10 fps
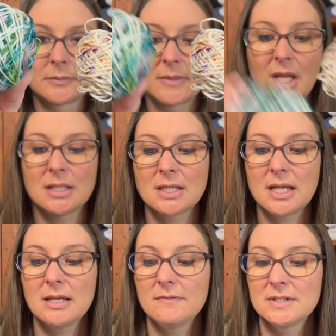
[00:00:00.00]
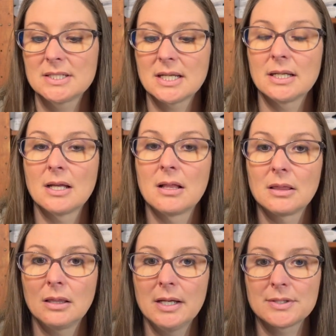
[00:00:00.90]
and I even did
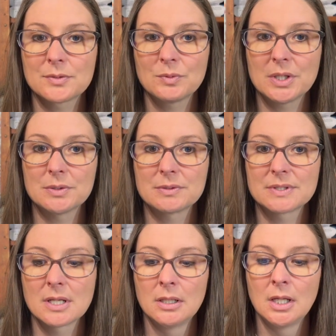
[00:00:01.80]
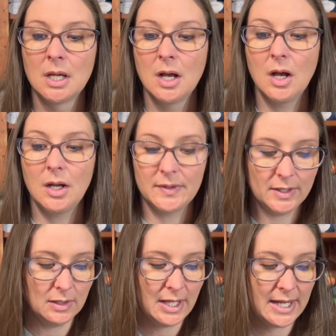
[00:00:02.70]
less rows on the
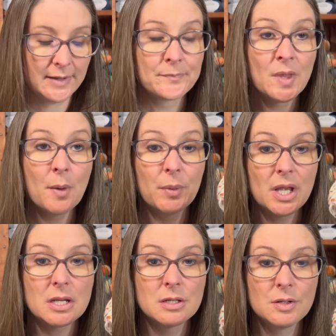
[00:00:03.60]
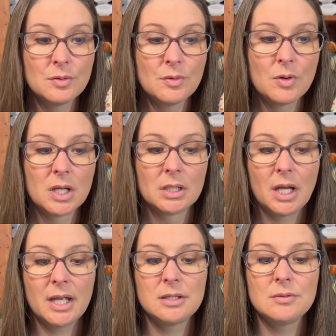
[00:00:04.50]
leg, but I knew
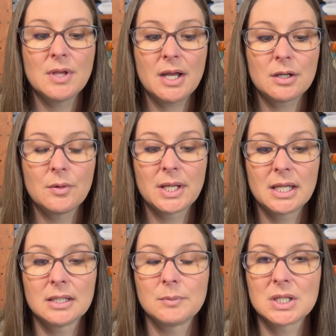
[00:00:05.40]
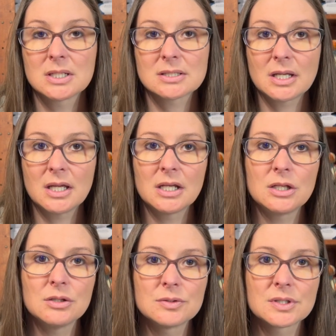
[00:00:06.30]
that going in because I had
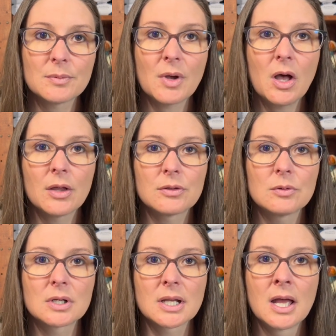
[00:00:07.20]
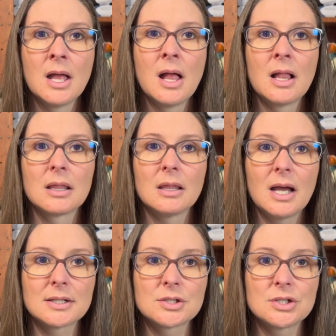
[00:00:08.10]
used some Hawthorne
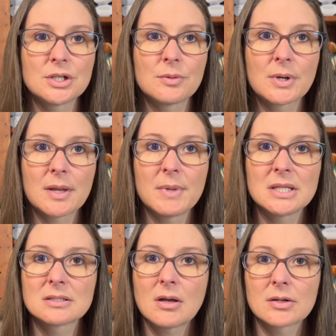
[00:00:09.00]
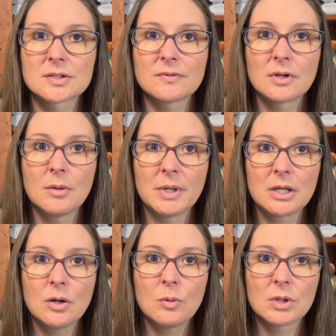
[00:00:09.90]
last year when I made socks for all my
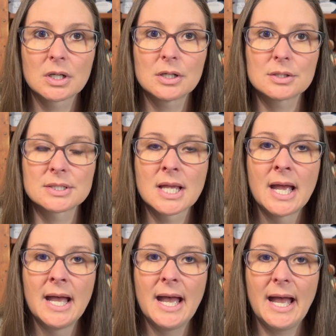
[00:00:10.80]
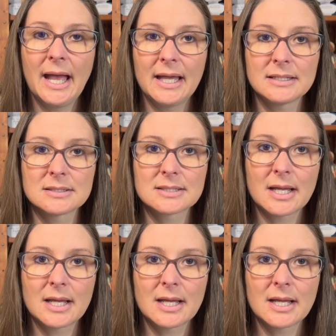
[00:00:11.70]
coworkers, and